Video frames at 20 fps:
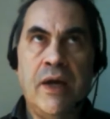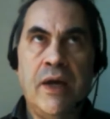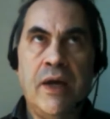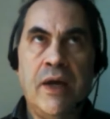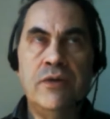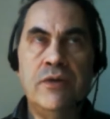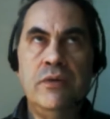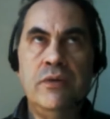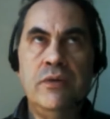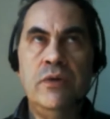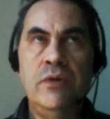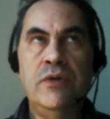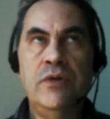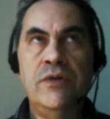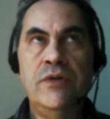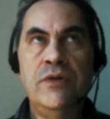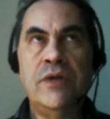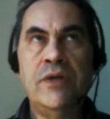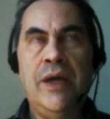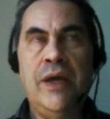So you could
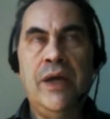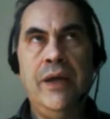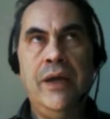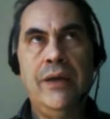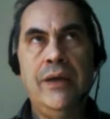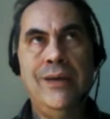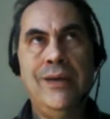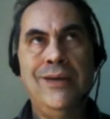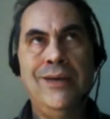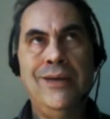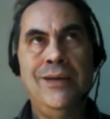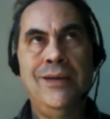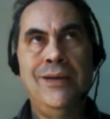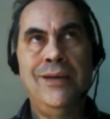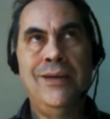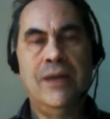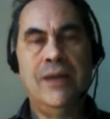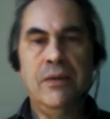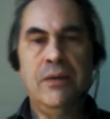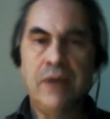say that
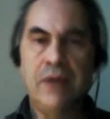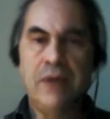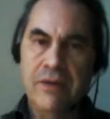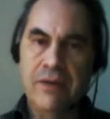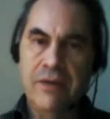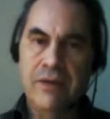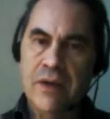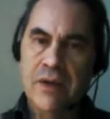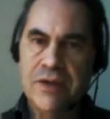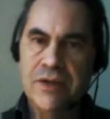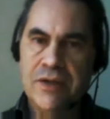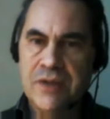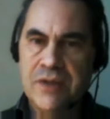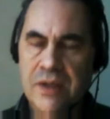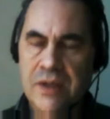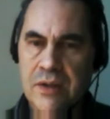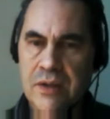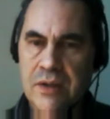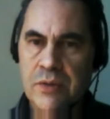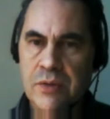our kind of early sen,
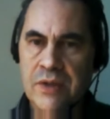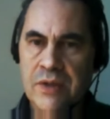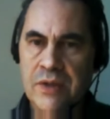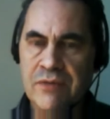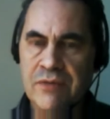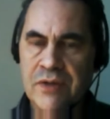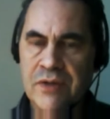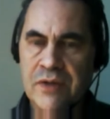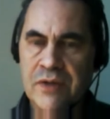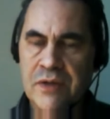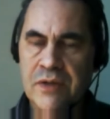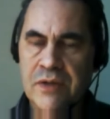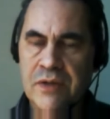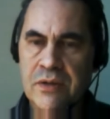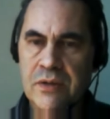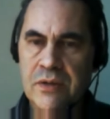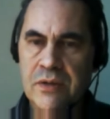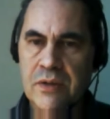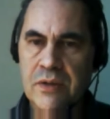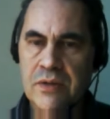twenty-first
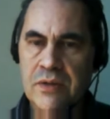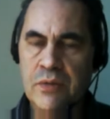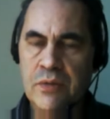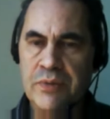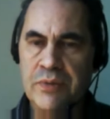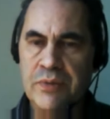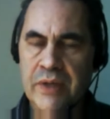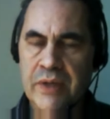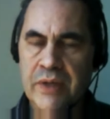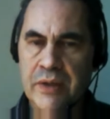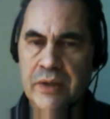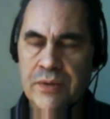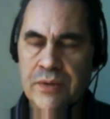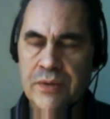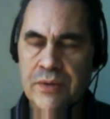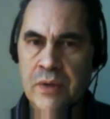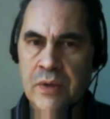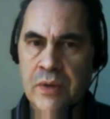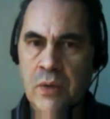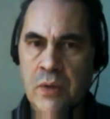century superheroes,
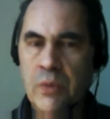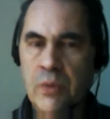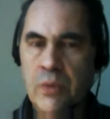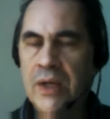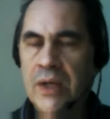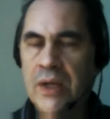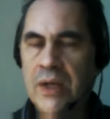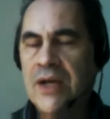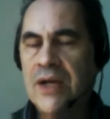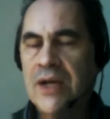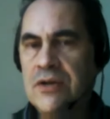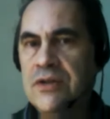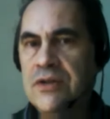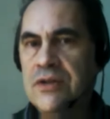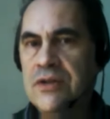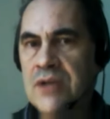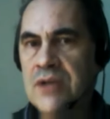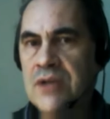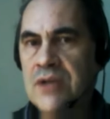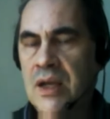without actually
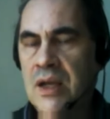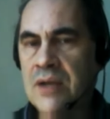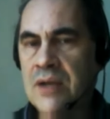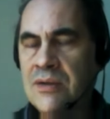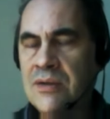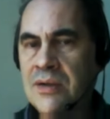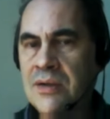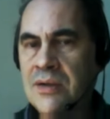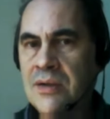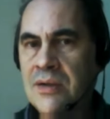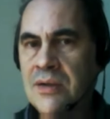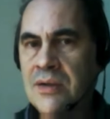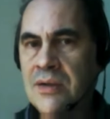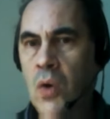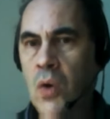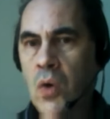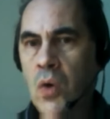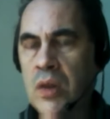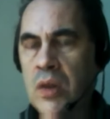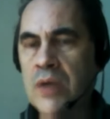saying it,
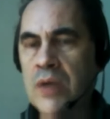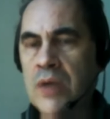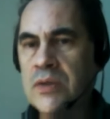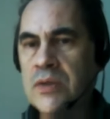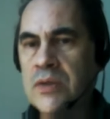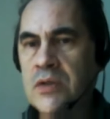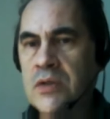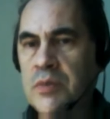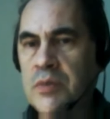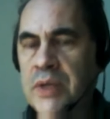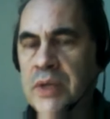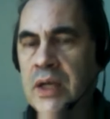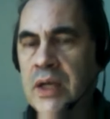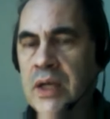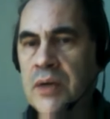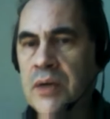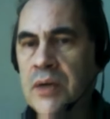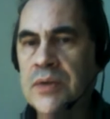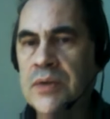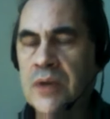all those
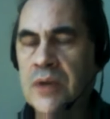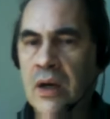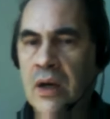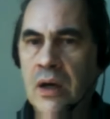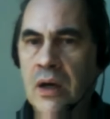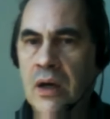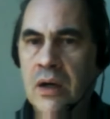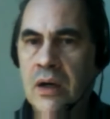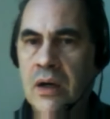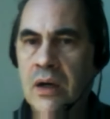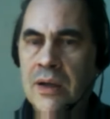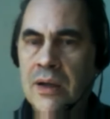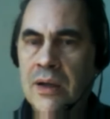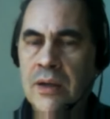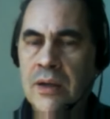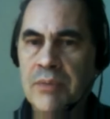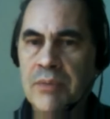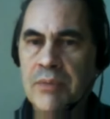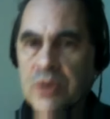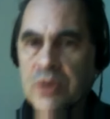superheroes are
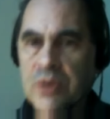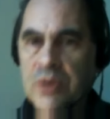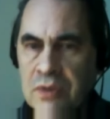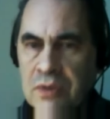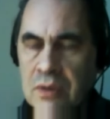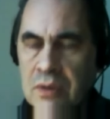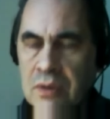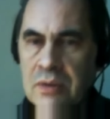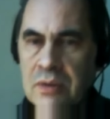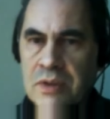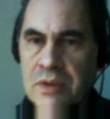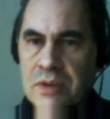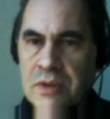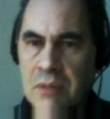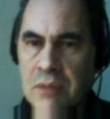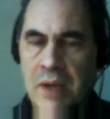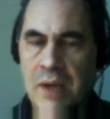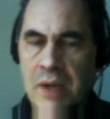beautiful somehow.